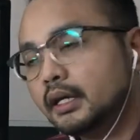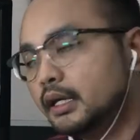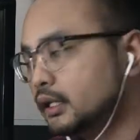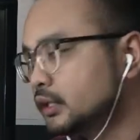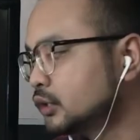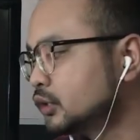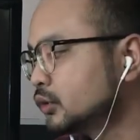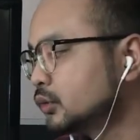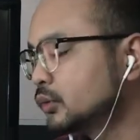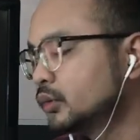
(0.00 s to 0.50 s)

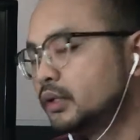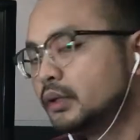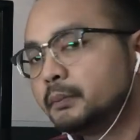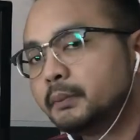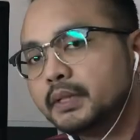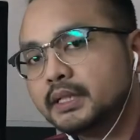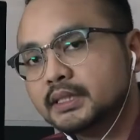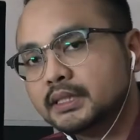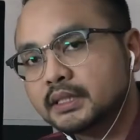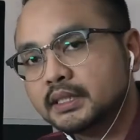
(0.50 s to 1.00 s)
into the
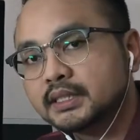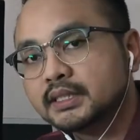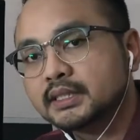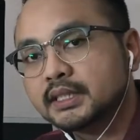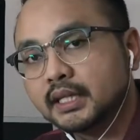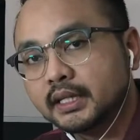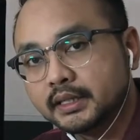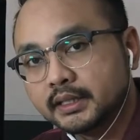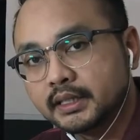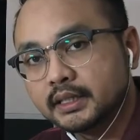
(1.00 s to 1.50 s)
piston
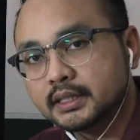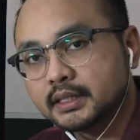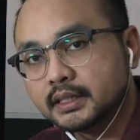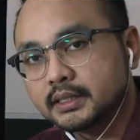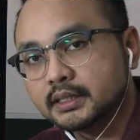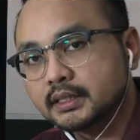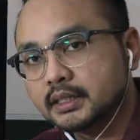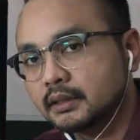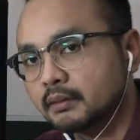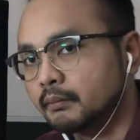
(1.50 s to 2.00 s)
cylinder
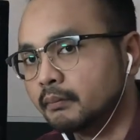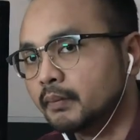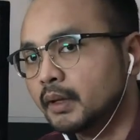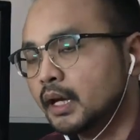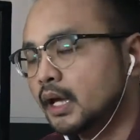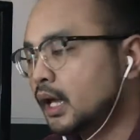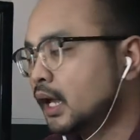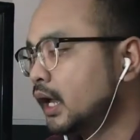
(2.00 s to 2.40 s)
system,